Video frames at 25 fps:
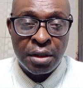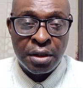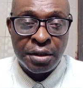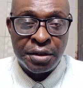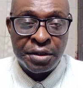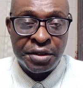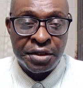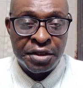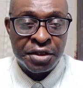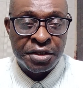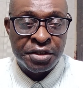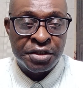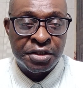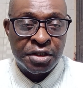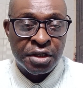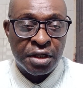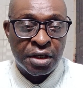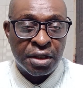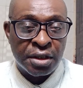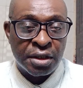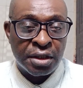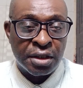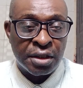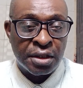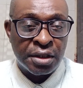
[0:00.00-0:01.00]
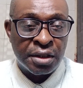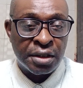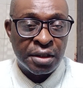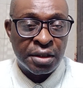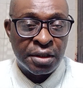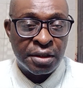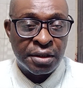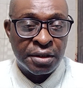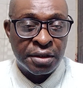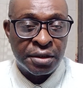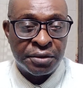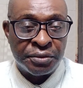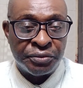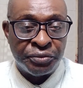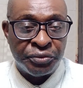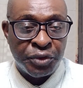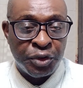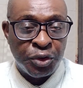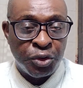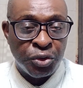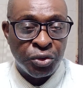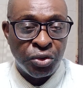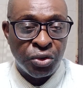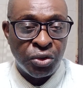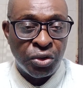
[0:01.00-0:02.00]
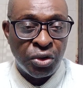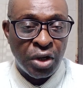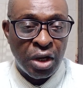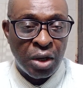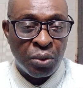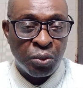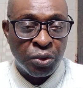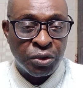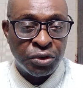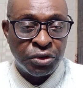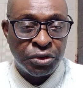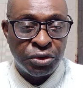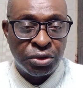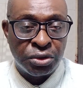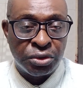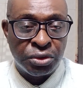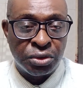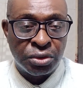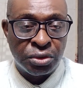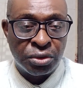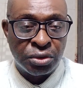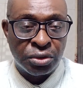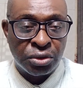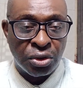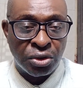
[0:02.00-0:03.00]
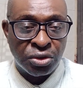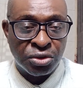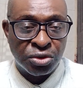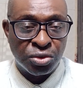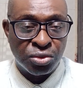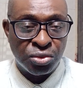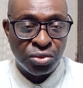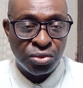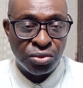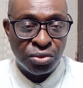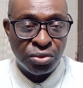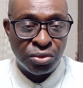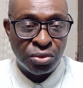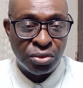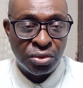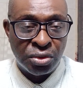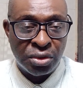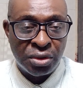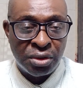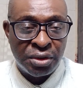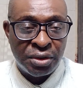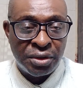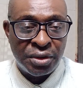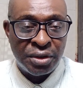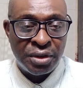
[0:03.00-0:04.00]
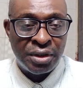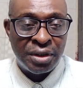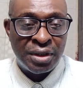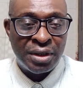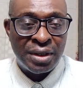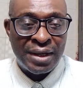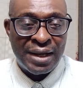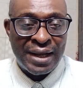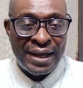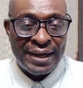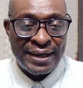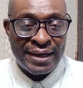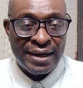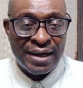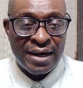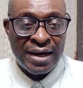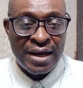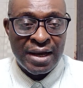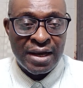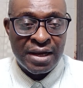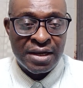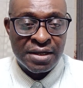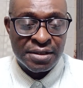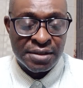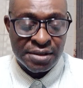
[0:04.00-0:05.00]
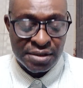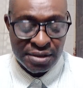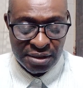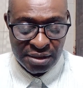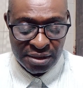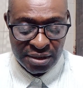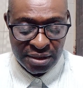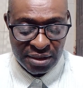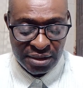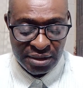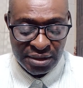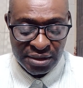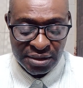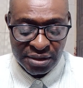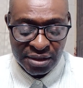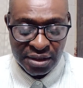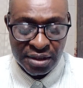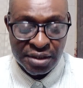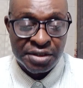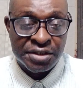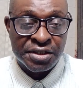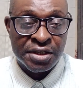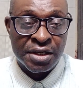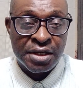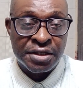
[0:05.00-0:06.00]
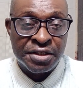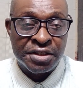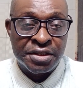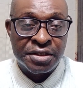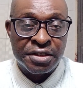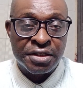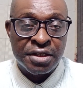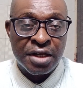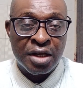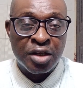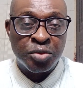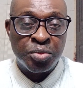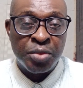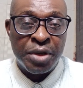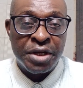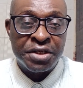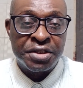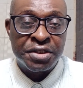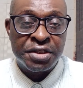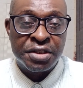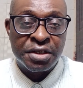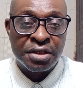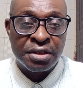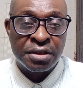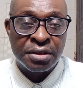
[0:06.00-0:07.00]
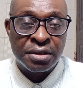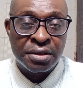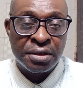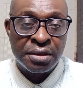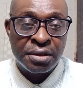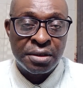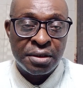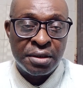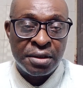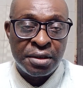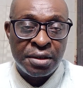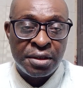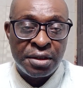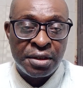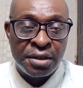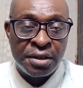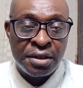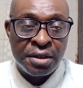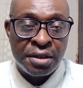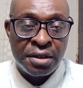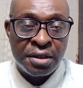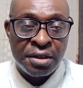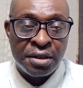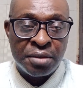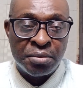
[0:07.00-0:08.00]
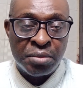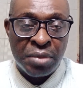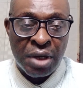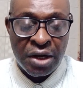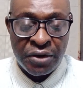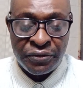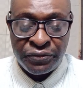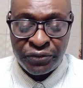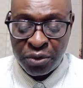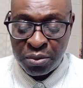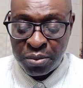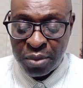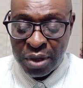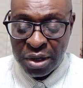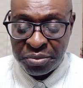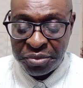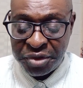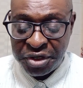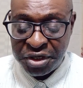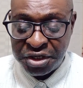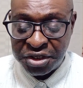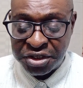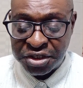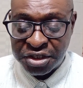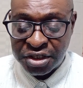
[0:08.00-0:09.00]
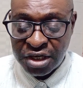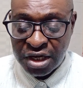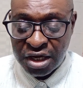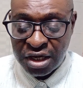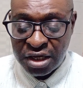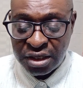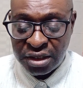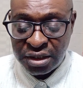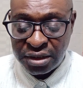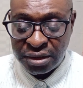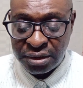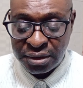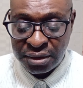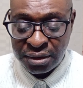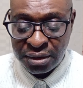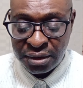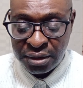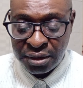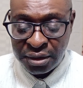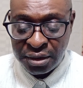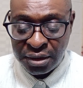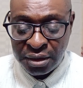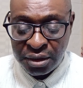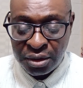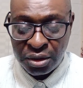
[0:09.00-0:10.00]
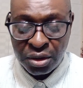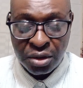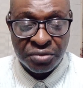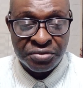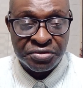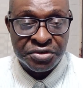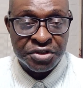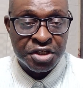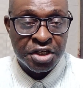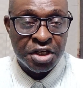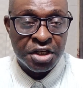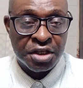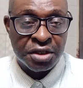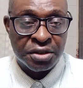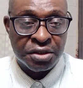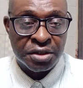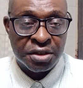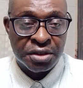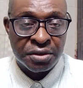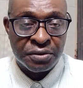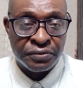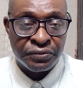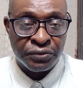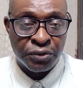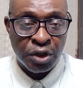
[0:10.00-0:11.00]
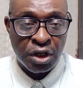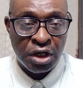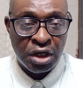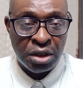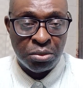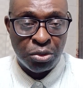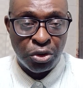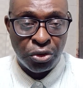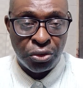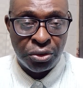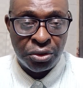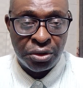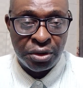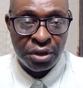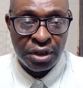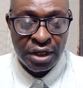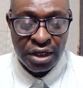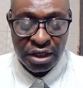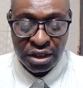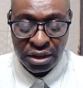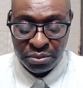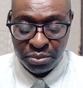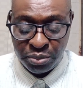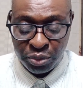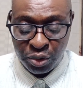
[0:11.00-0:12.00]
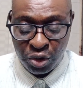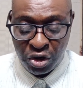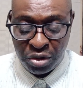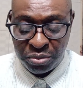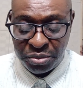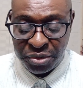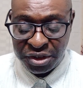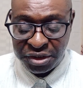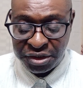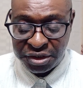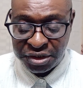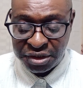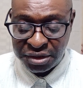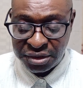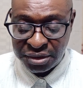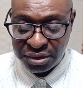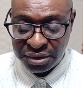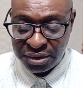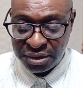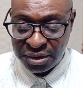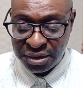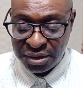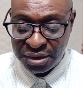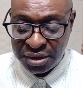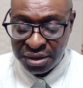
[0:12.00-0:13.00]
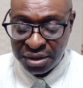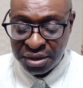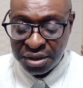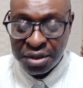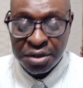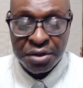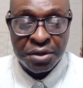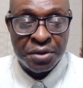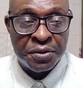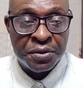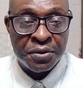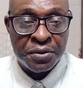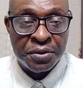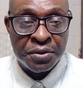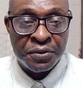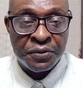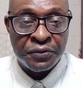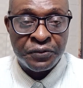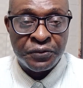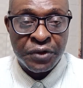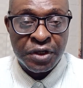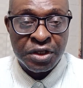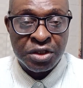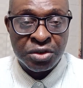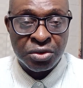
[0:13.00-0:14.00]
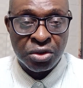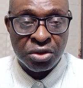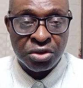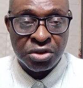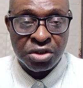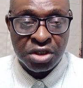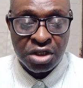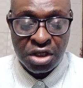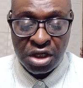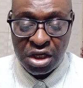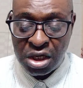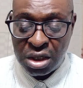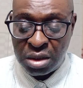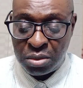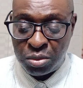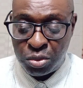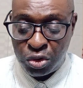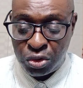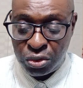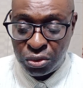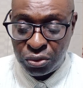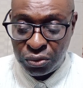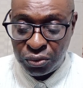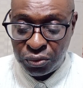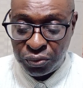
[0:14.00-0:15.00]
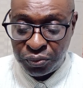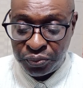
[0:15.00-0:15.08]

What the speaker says: In this video, I want us to analyze a recent statement by a former Minister of State for Labor and Employment, Festus Keyamo.